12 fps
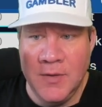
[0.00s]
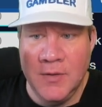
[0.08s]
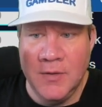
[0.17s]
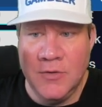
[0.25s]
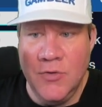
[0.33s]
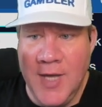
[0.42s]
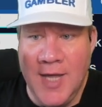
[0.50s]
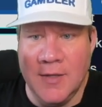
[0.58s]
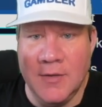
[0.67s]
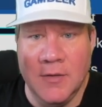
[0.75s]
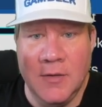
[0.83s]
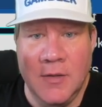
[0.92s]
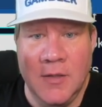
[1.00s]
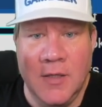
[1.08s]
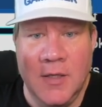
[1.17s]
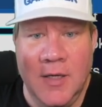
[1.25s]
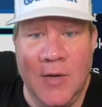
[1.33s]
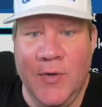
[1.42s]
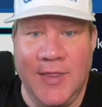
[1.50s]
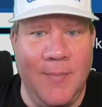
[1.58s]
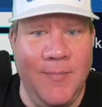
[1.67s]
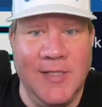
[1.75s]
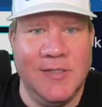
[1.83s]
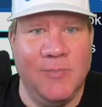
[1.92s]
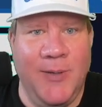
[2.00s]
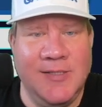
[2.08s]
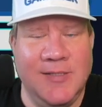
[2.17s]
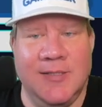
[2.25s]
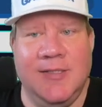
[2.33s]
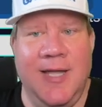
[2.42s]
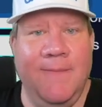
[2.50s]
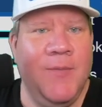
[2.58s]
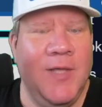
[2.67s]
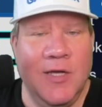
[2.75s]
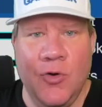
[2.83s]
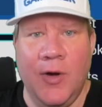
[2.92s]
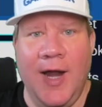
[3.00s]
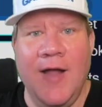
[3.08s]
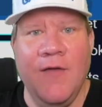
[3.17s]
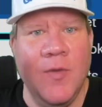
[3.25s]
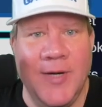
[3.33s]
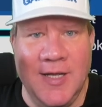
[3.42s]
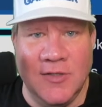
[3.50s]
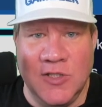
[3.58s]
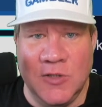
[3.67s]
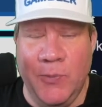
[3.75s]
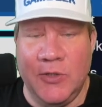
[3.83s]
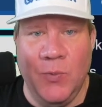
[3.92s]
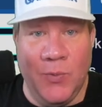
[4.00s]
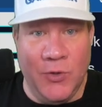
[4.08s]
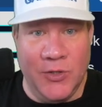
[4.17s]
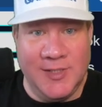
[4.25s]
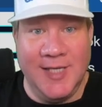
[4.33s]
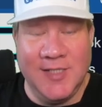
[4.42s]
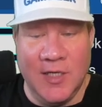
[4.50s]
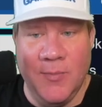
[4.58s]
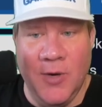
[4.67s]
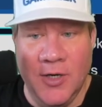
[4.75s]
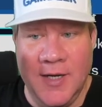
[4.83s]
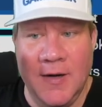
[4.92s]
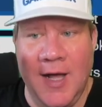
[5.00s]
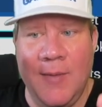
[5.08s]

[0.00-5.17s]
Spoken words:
you can. And what that means is basically saying, ignore everybody else's books when we're assessing a market.